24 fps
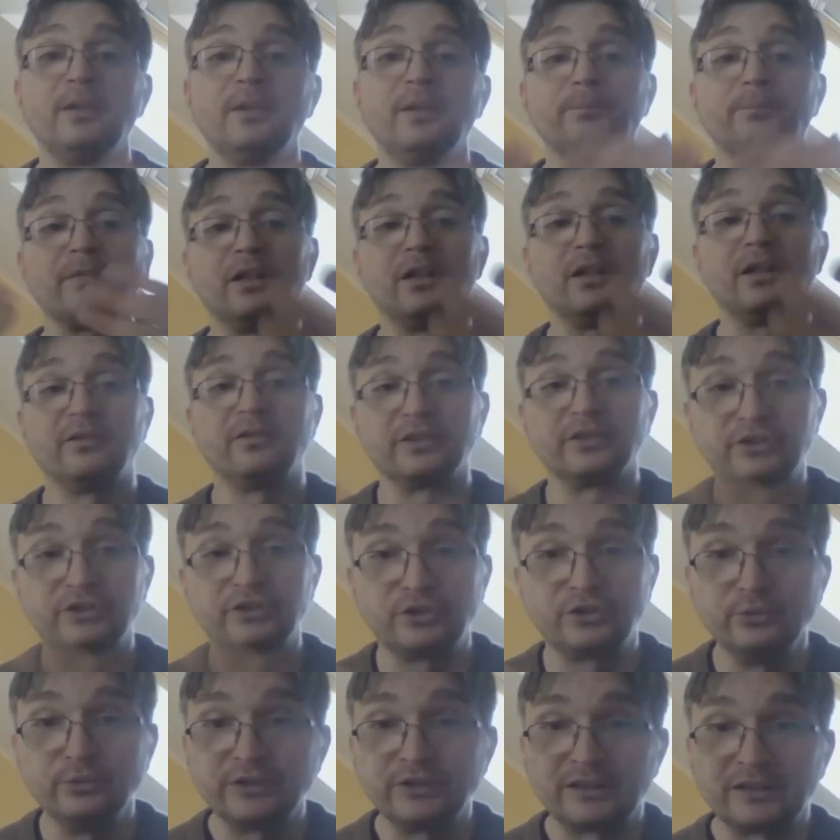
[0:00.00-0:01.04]
was
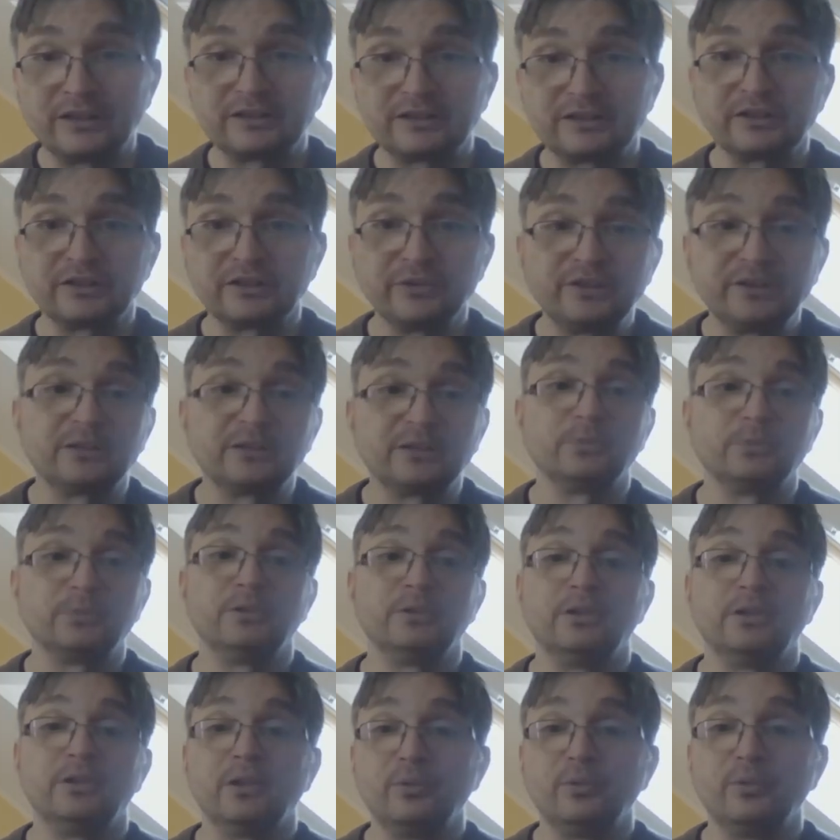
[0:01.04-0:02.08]
chosen as a suitable
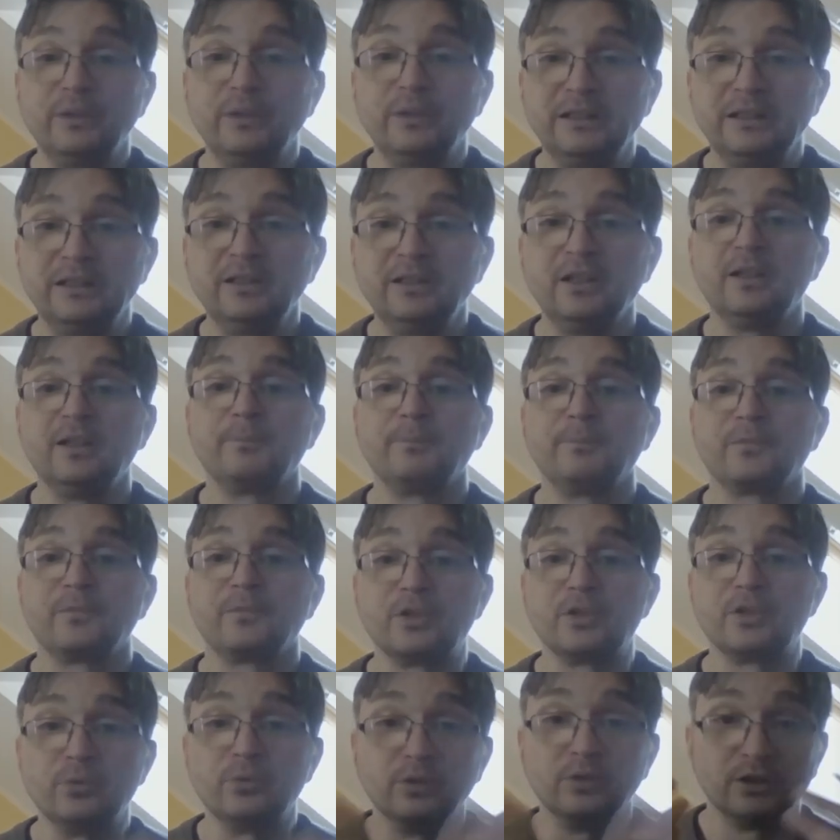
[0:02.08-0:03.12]
way
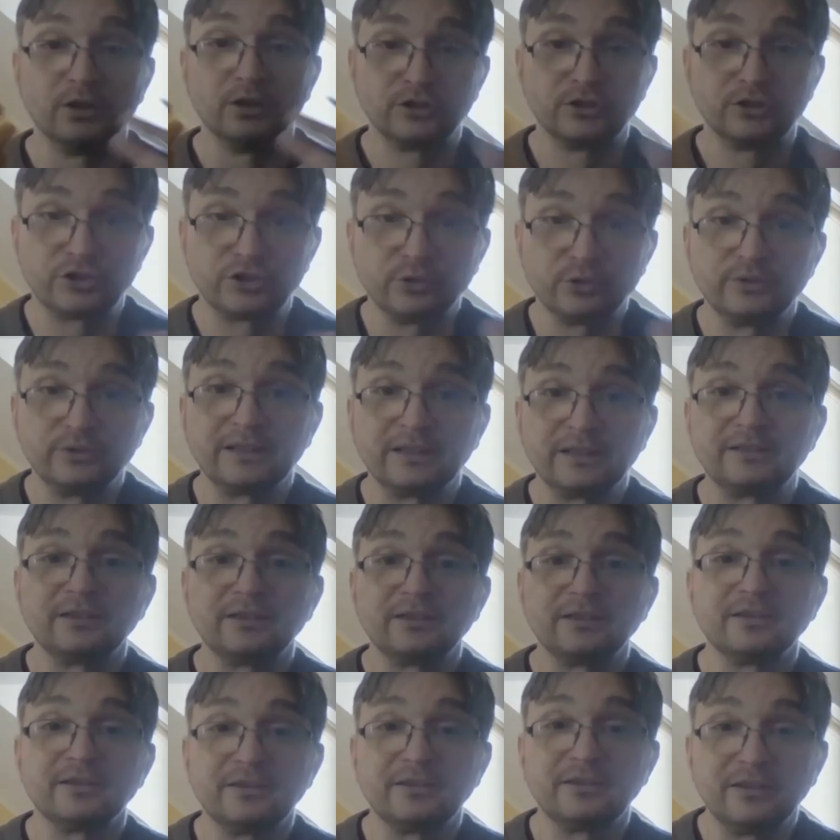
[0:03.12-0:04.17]
to show that
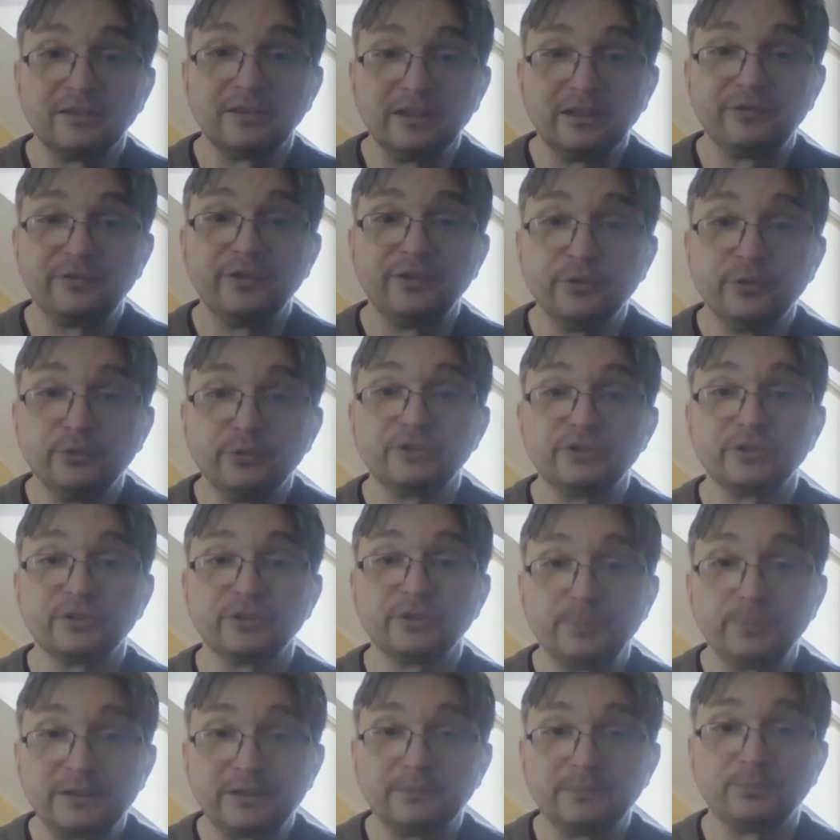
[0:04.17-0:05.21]
if you
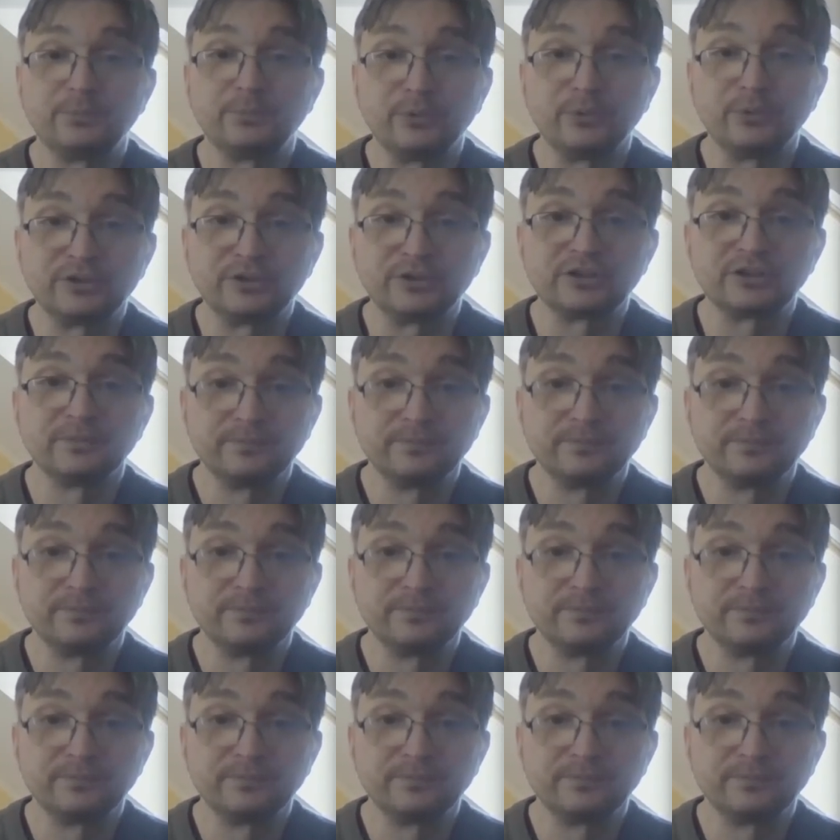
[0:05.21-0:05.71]
superimpose